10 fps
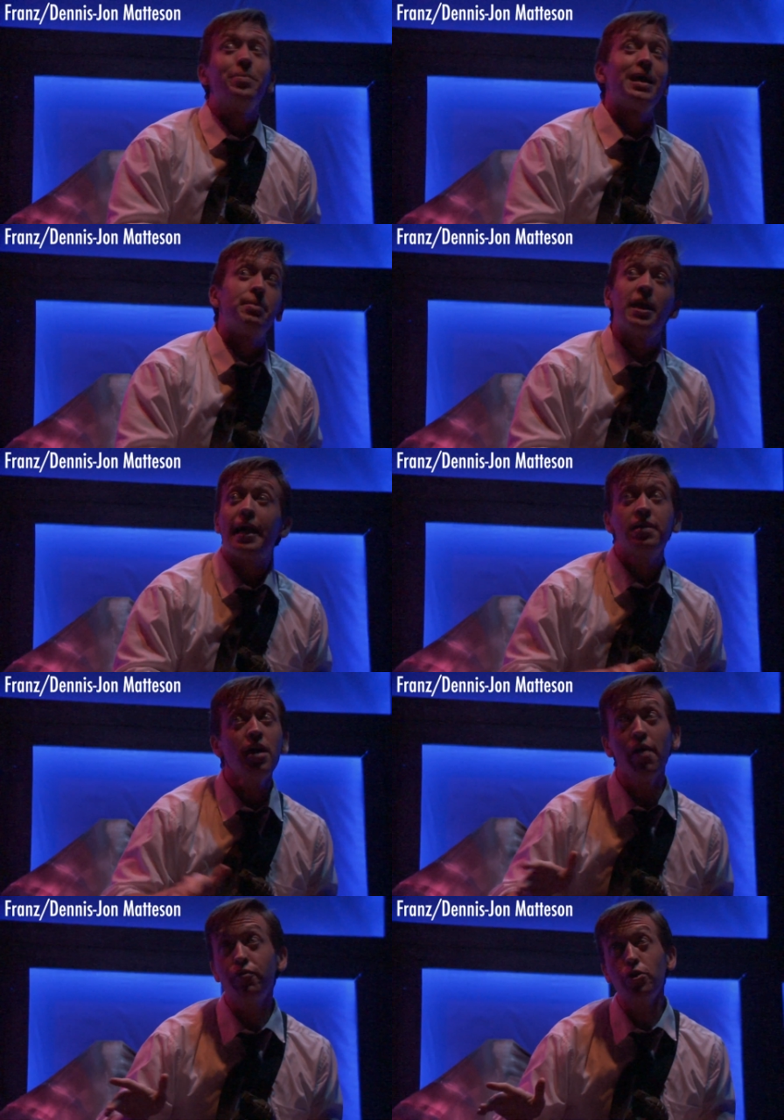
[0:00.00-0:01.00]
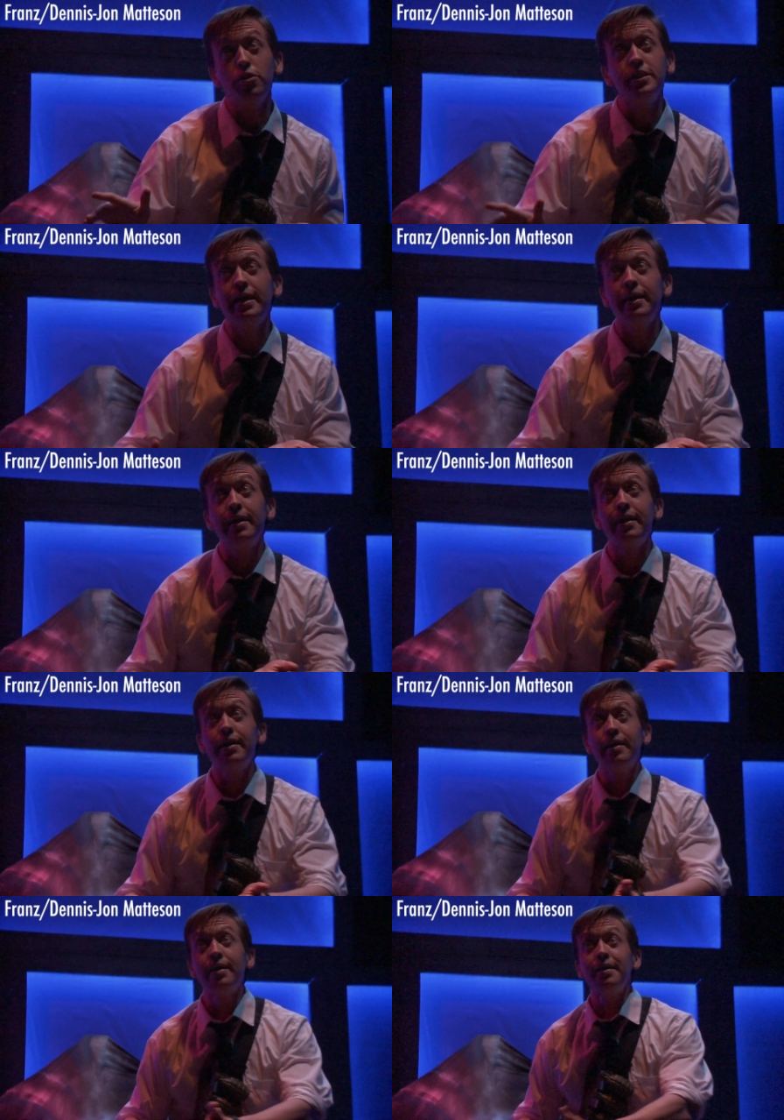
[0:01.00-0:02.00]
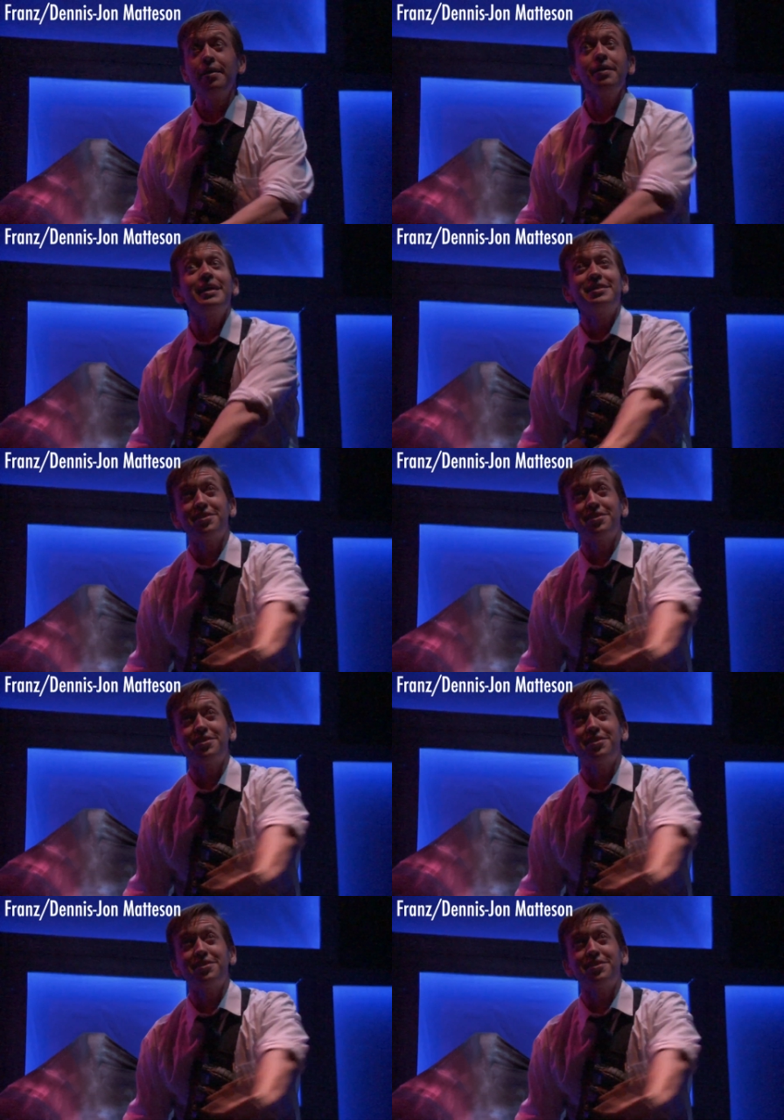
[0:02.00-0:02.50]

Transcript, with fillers: maybe I never did. It's